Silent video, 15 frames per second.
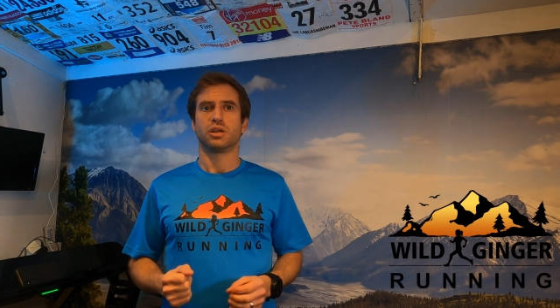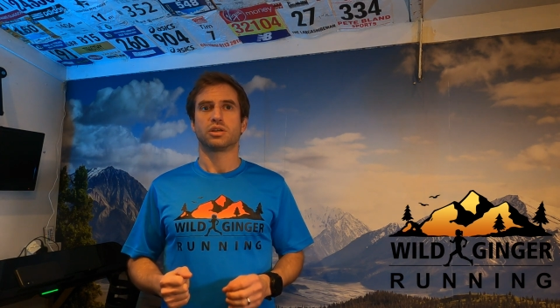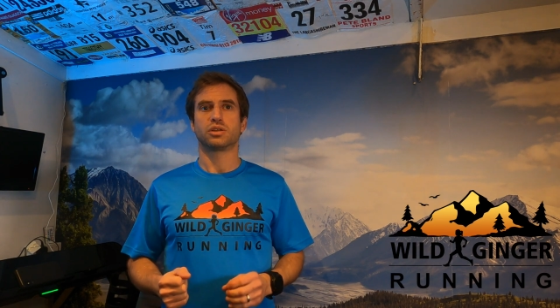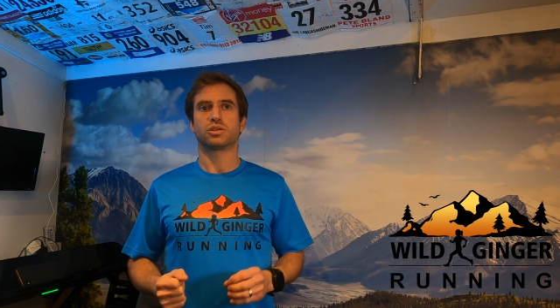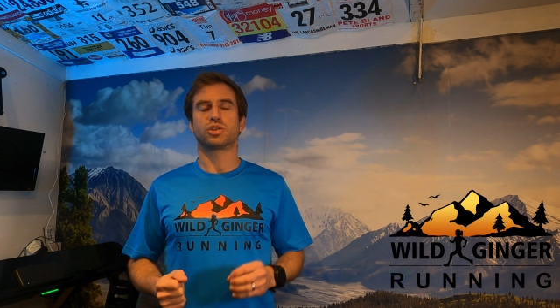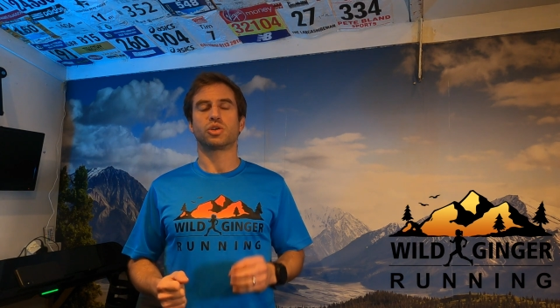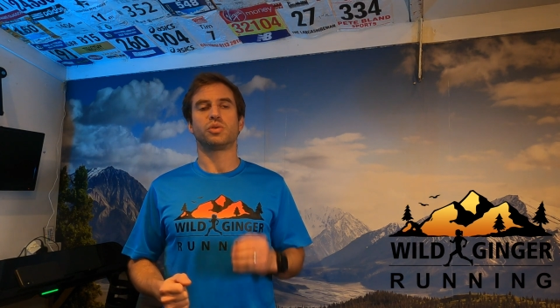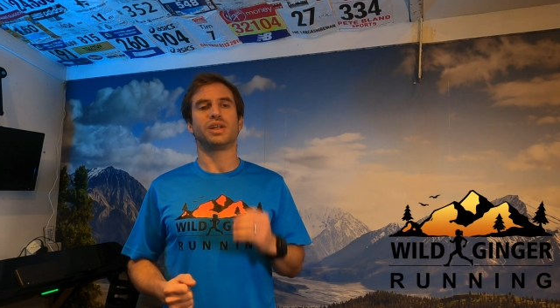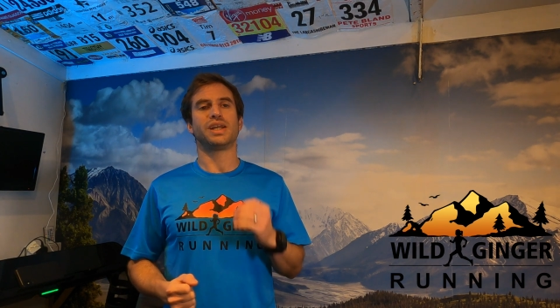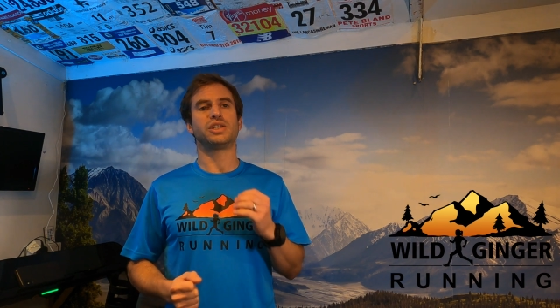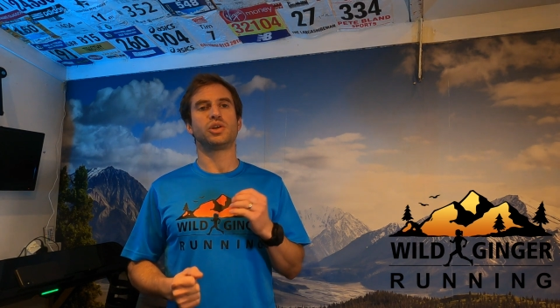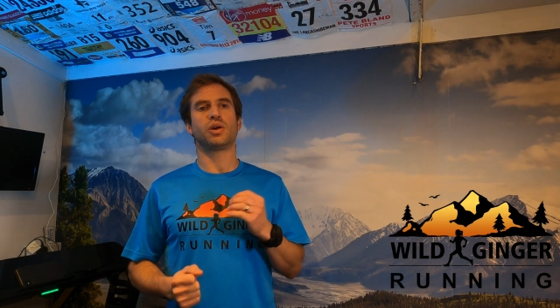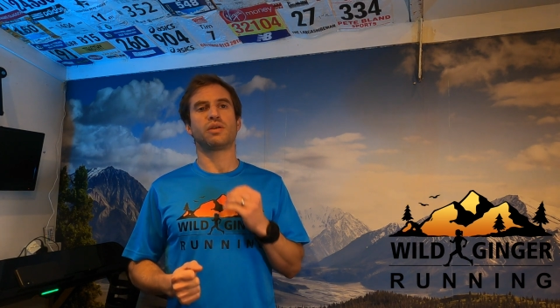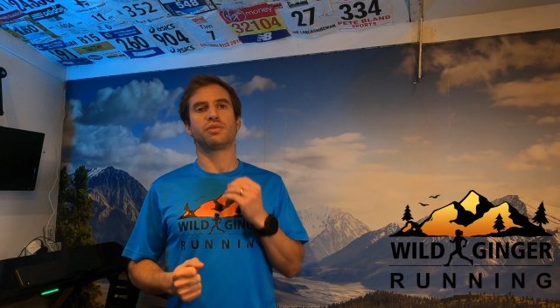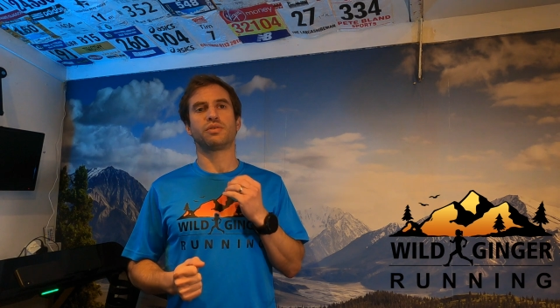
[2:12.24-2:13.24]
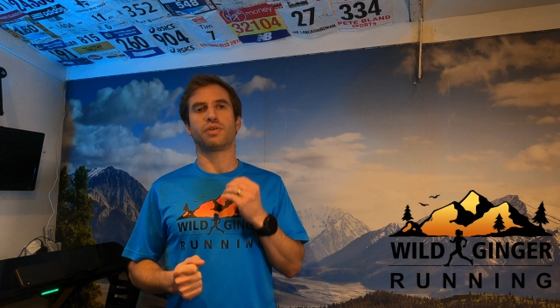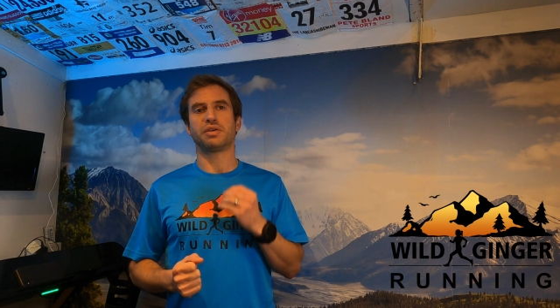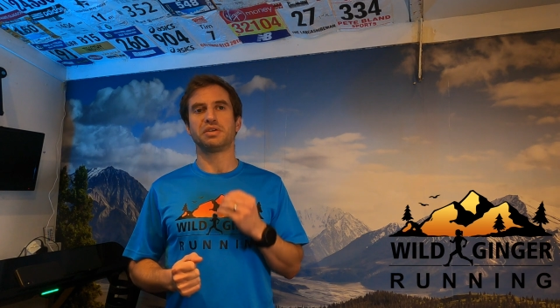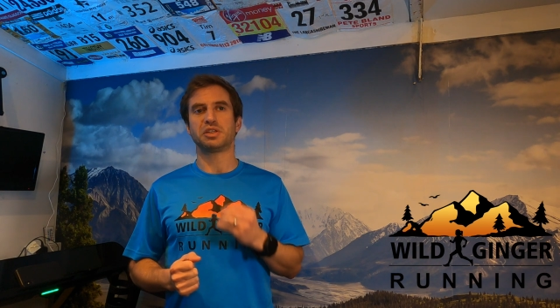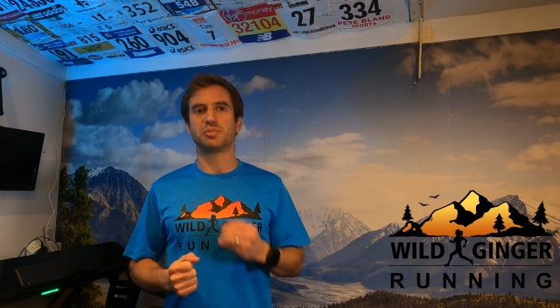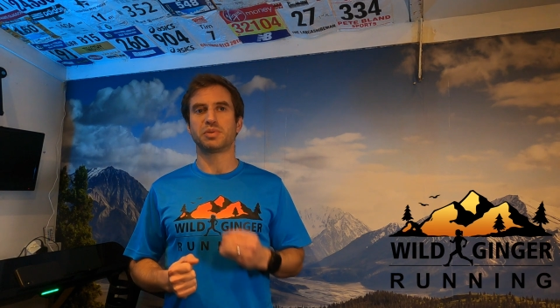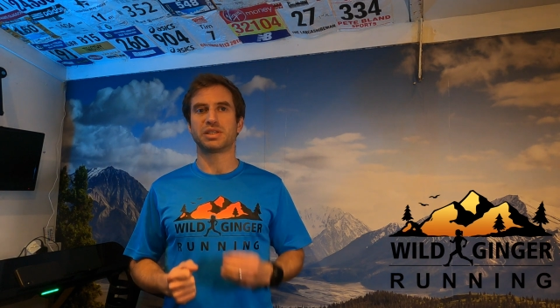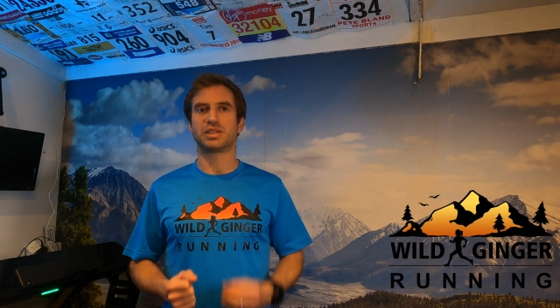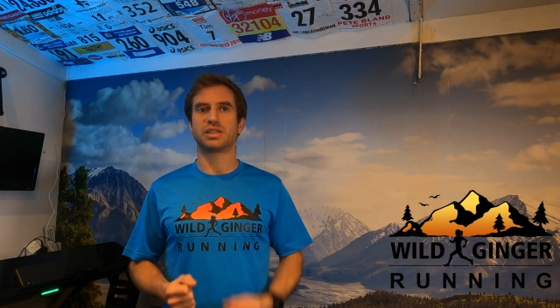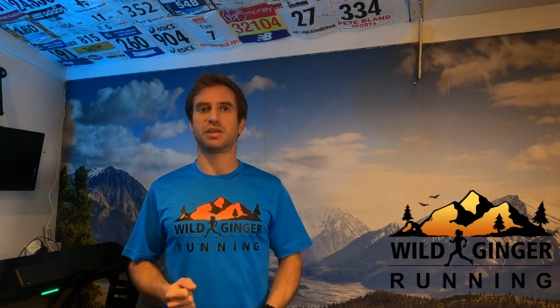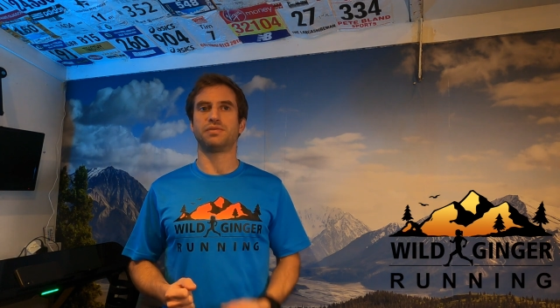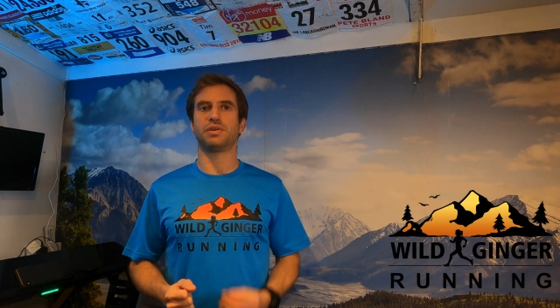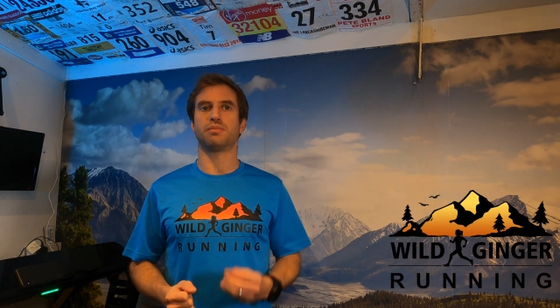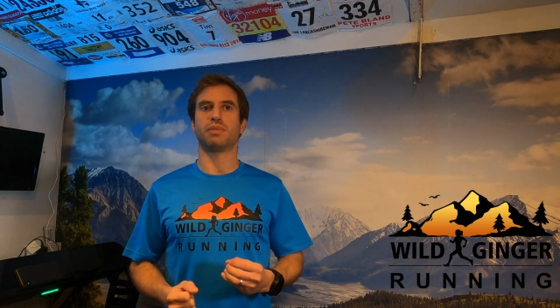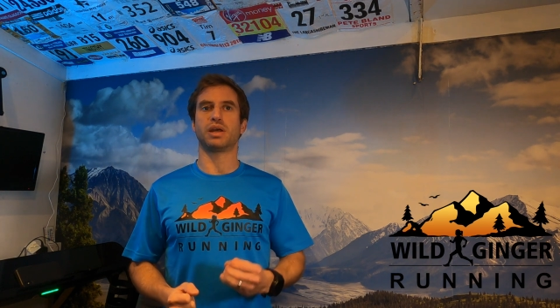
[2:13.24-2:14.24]
So unless you have a very
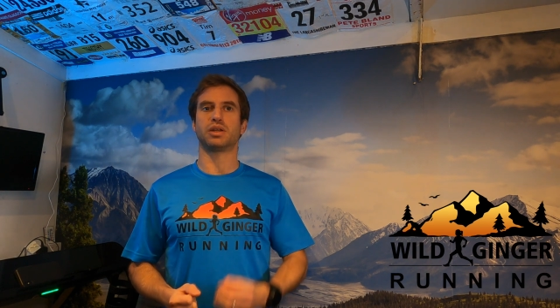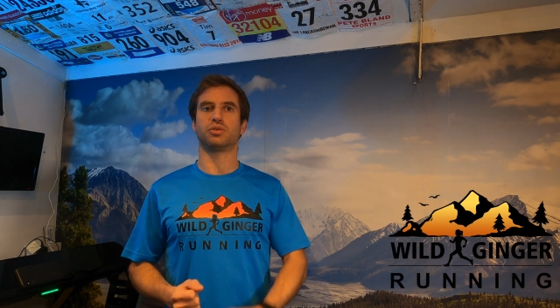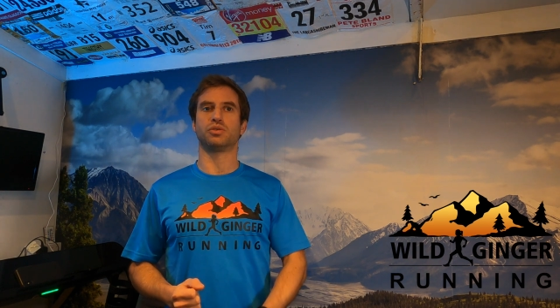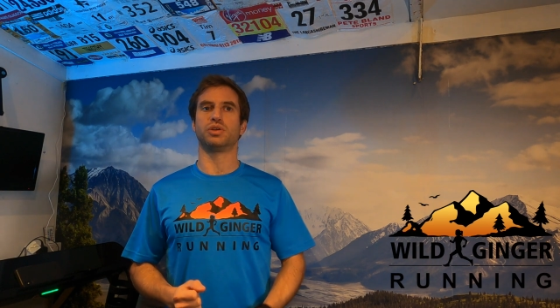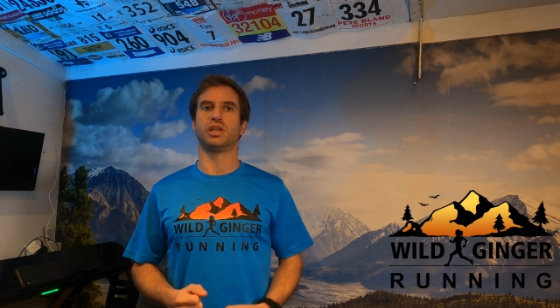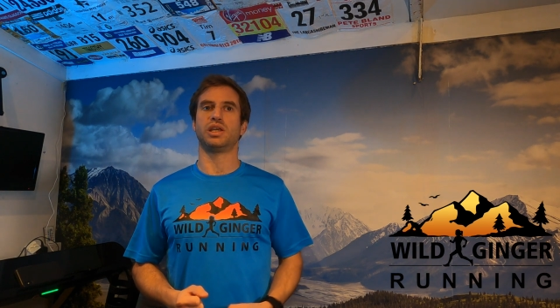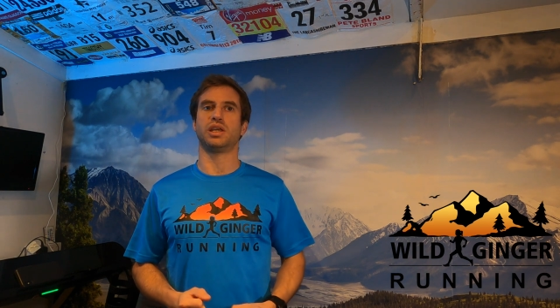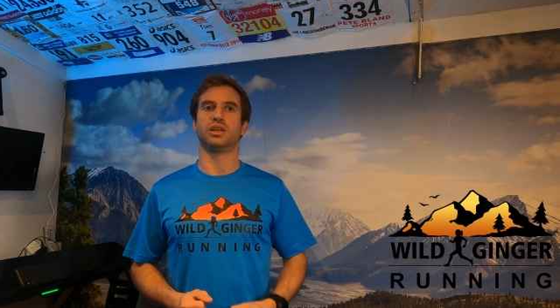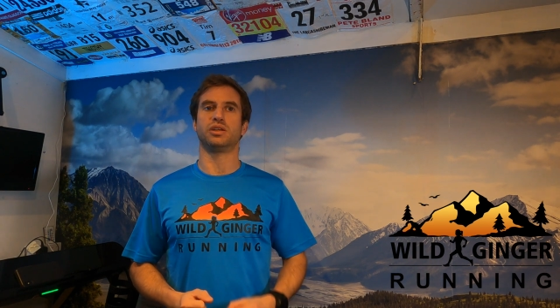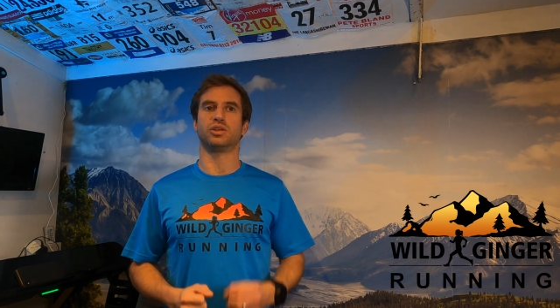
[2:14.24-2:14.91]
specific medical need,